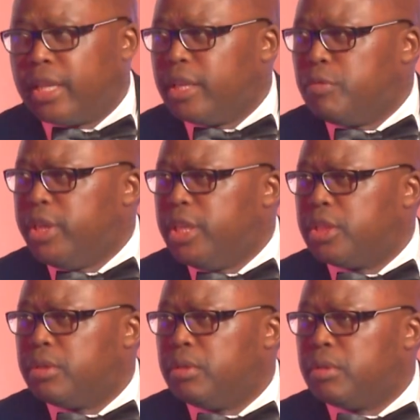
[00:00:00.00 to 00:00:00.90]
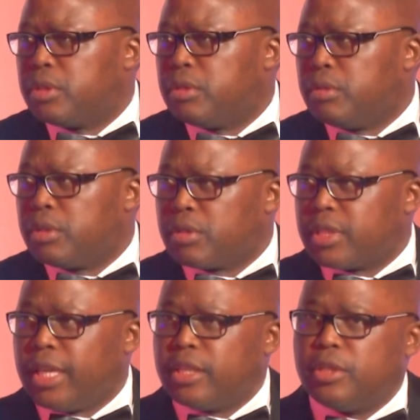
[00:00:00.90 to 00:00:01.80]
I think we need to
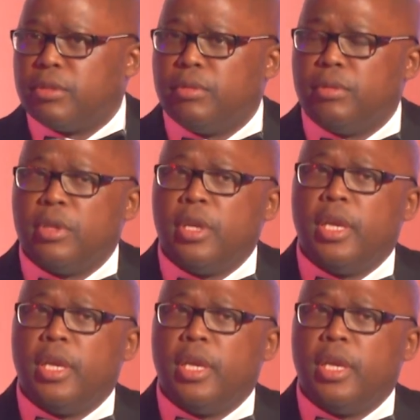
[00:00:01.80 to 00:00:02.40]
start to